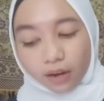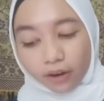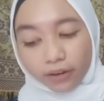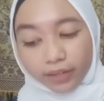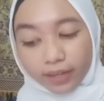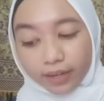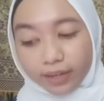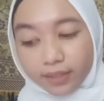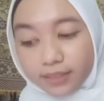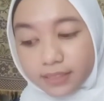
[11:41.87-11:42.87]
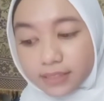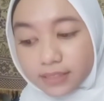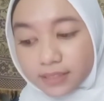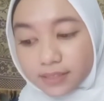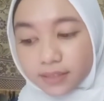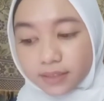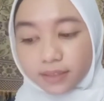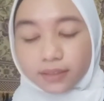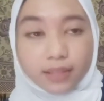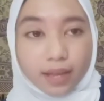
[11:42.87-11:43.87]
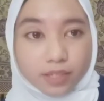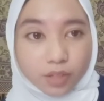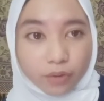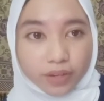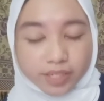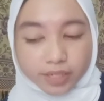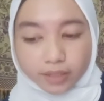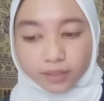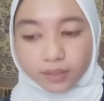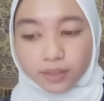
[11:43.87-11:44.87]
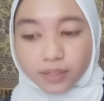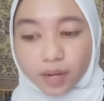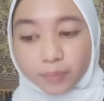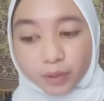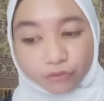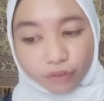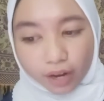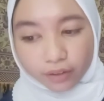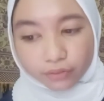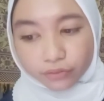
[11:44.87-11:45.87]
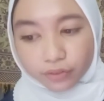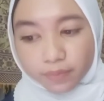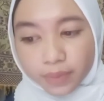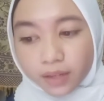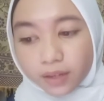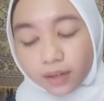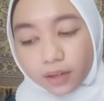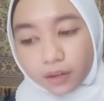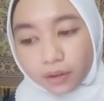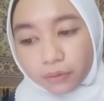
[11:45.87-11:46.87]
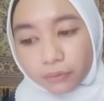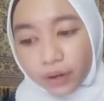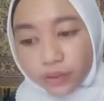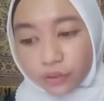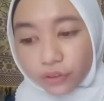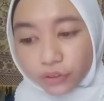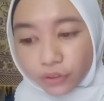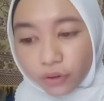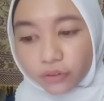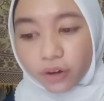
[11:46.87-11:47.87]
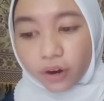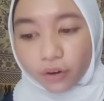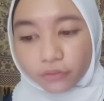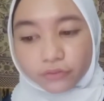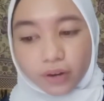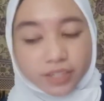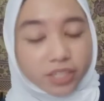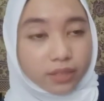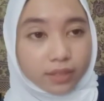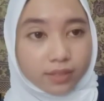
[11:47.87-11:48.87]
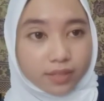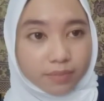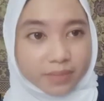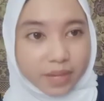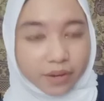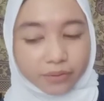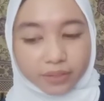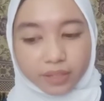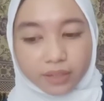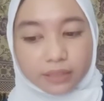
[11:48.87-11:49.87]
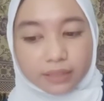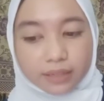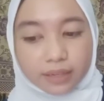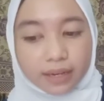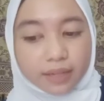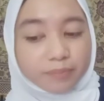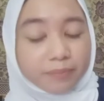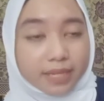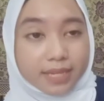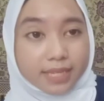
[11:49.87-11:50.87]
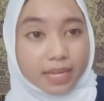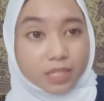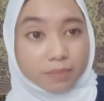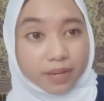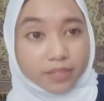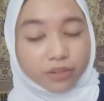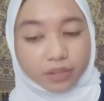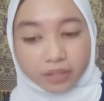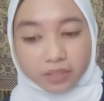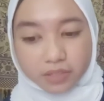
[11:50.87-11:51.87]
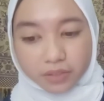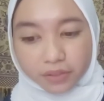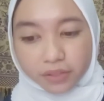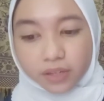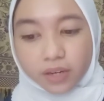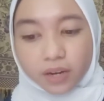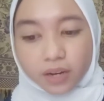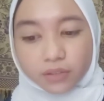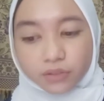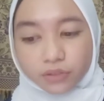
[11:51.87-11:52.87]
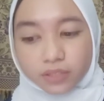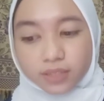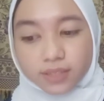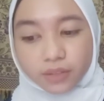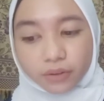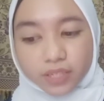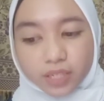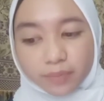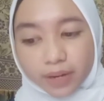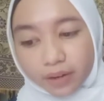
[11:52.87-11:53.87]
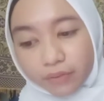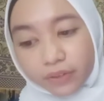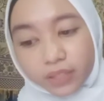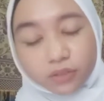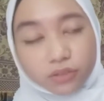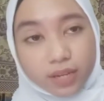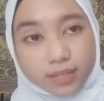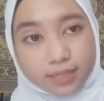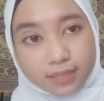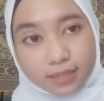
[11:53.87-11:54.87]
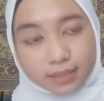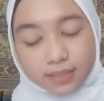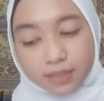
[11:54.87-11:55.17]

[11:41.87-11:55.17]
Okay, this is the last question, number 5. What do you know of functionalism theory? And please explain your answer to this question by referring to these things.